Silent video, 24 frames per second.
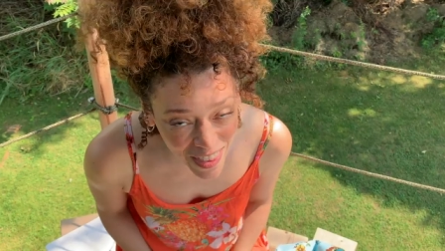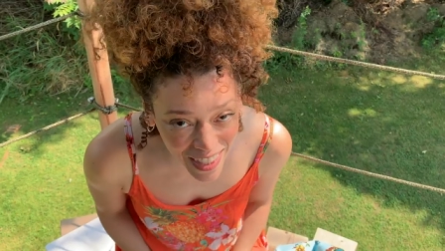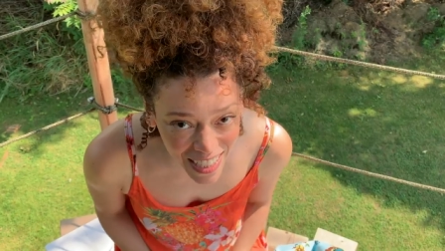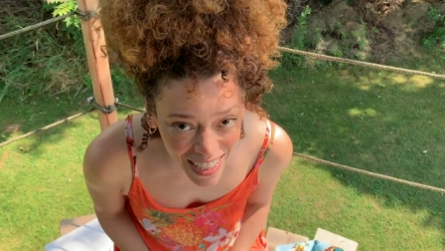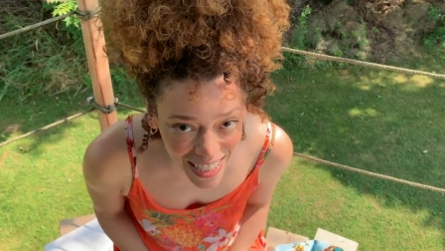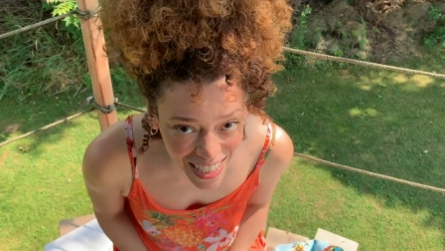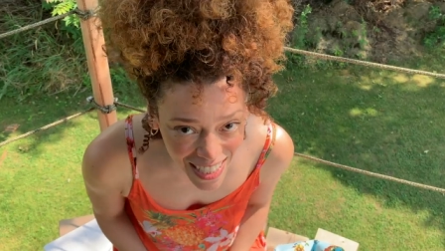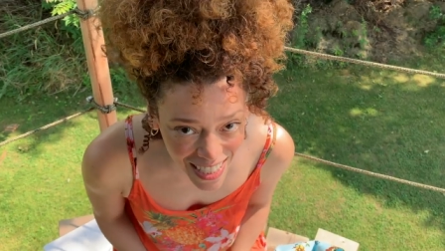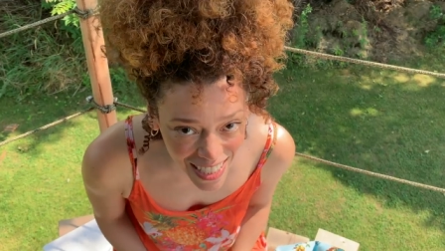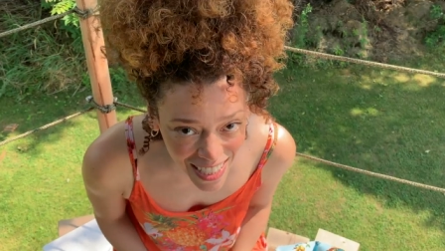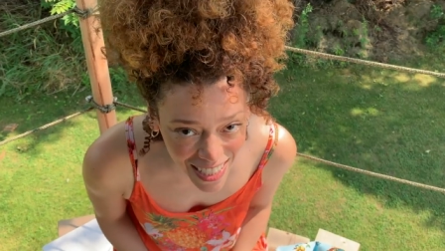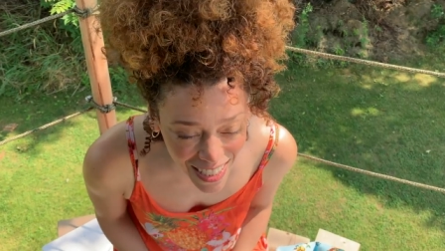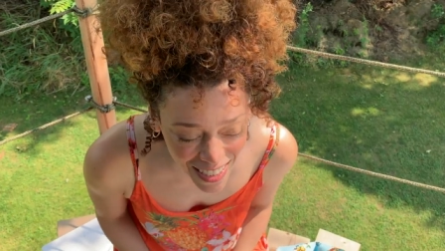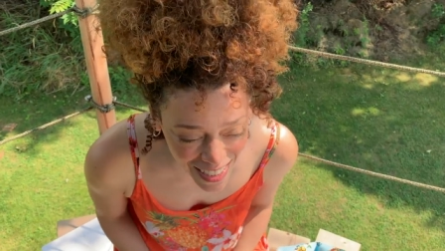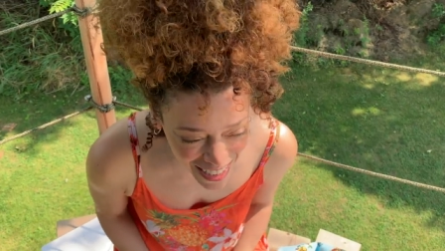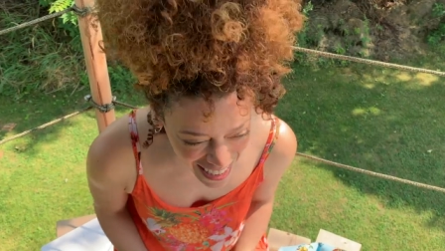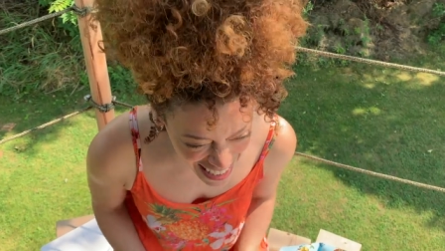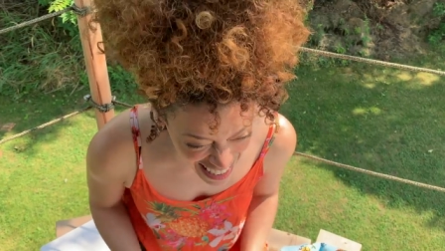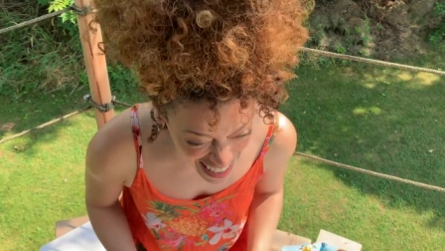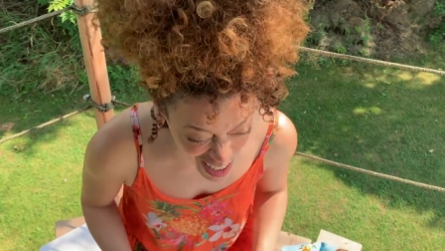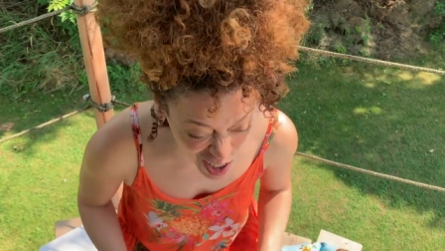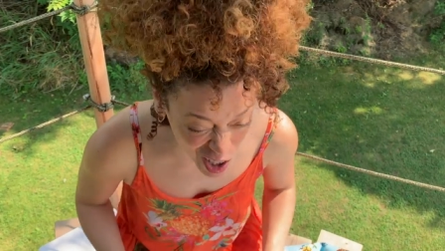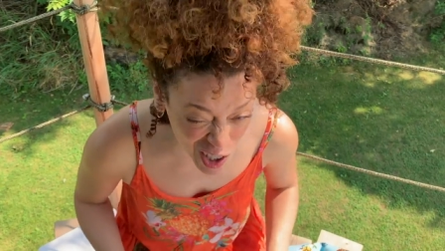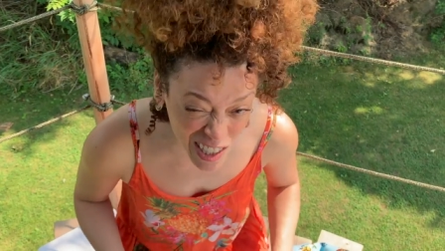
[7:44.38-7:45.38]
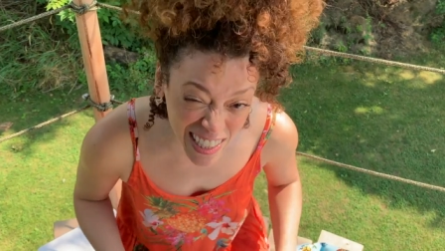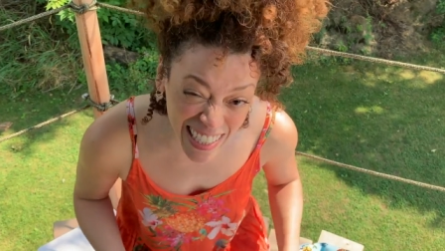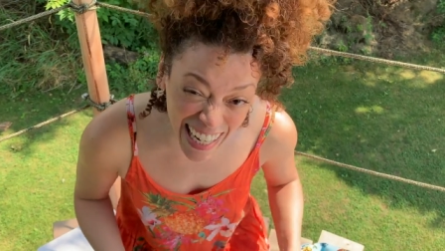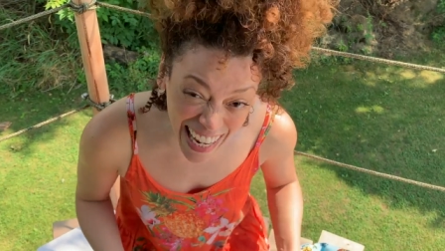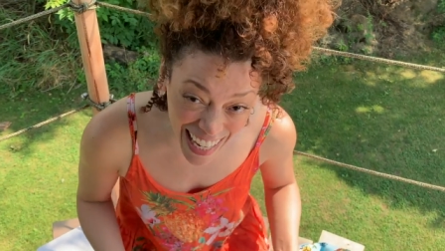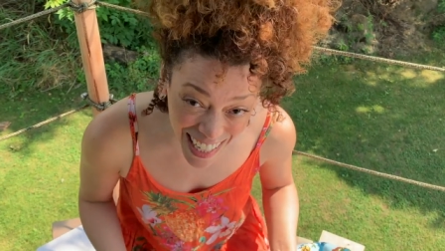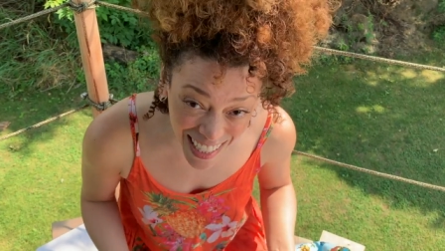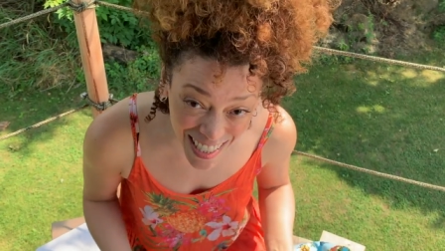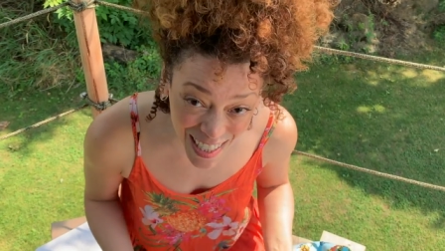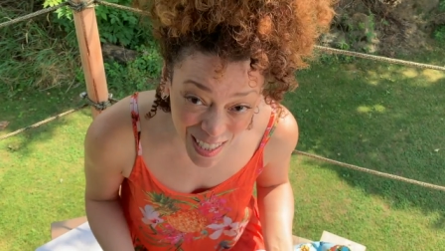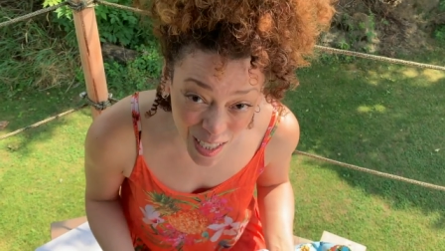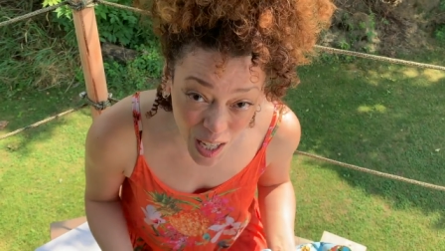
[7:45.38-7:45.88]
this stitch
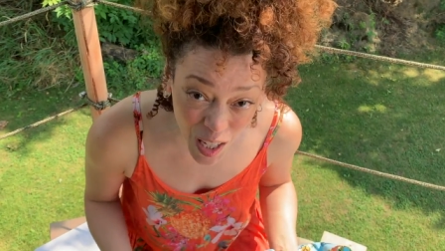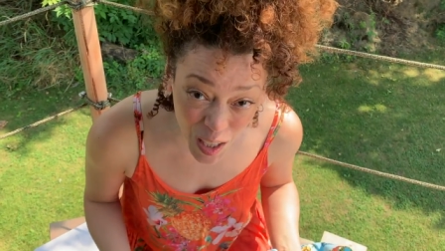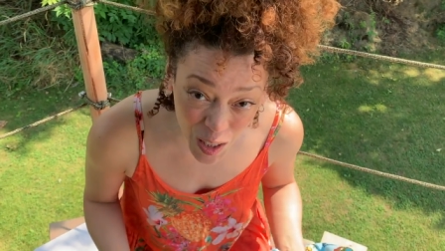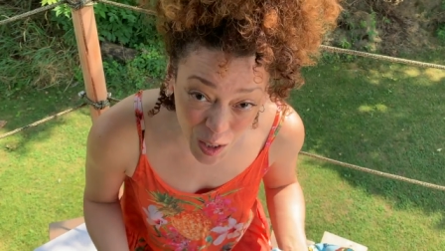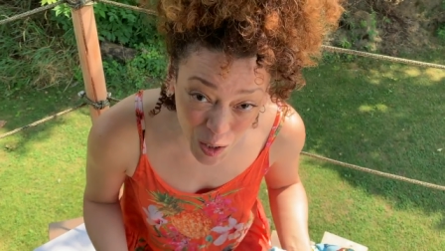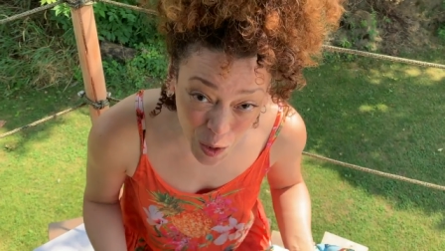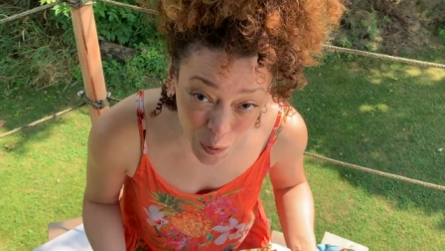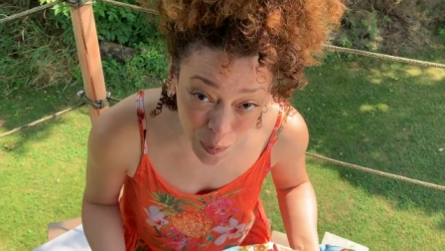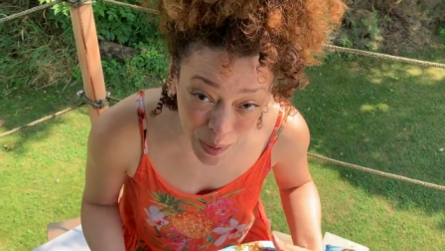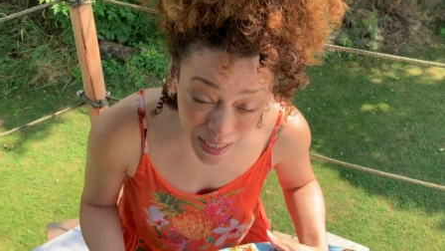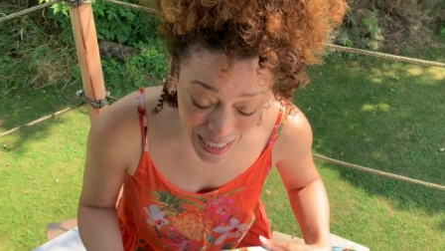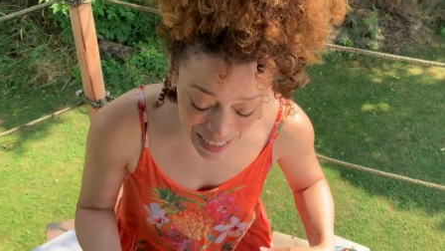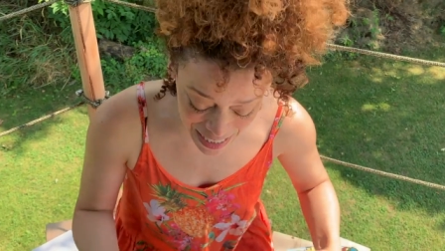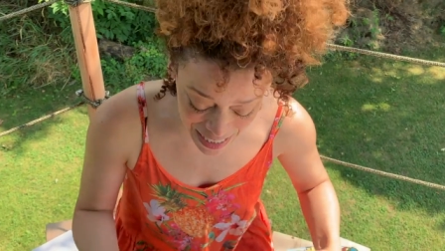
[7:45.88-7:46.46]
takes a little bit of